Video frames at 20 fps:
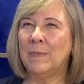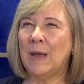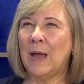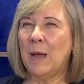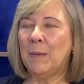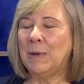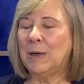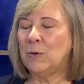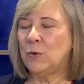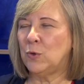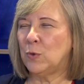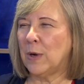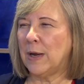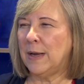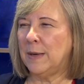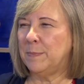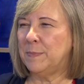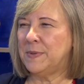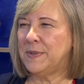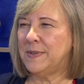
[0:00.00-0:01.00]
how about
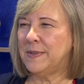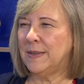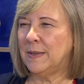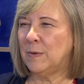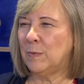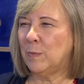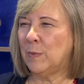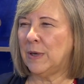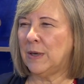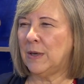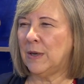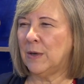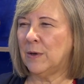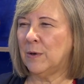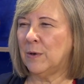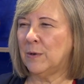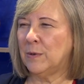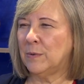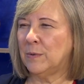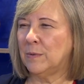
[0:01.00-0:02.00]
drapes and
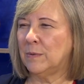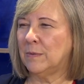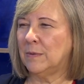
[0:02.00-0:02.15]
window